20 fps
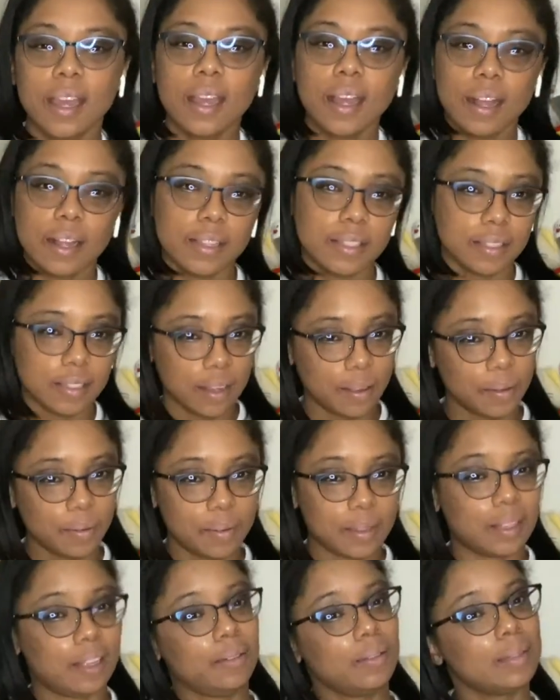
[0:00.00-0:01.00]
So
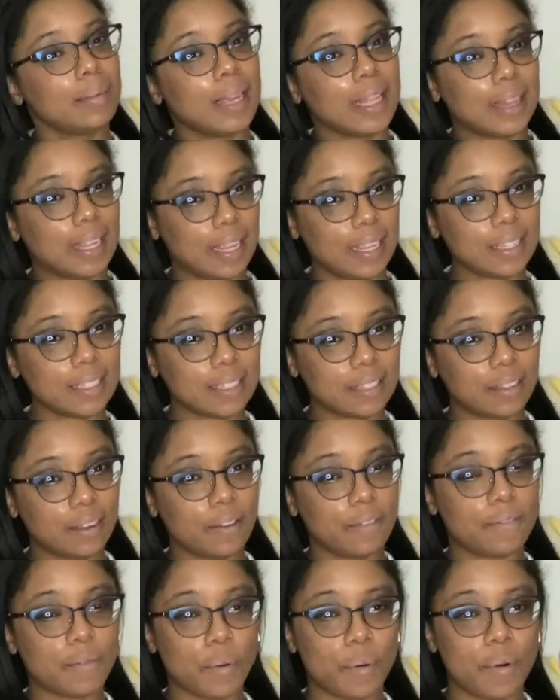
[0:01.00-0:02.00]
that was my list
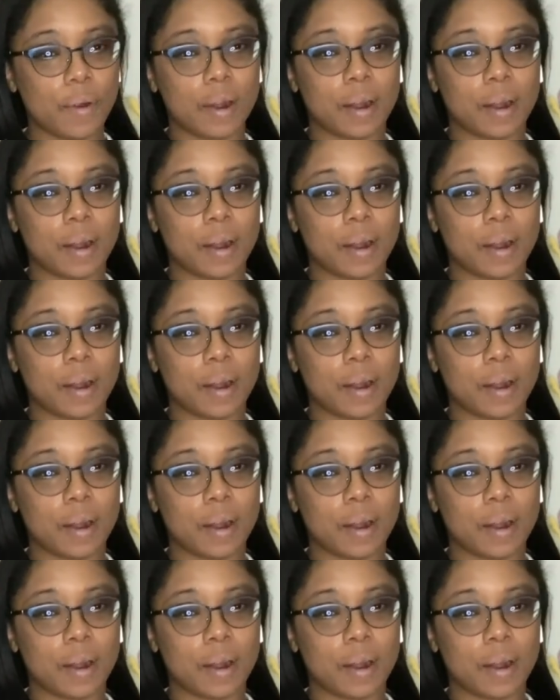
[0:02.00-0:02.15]
for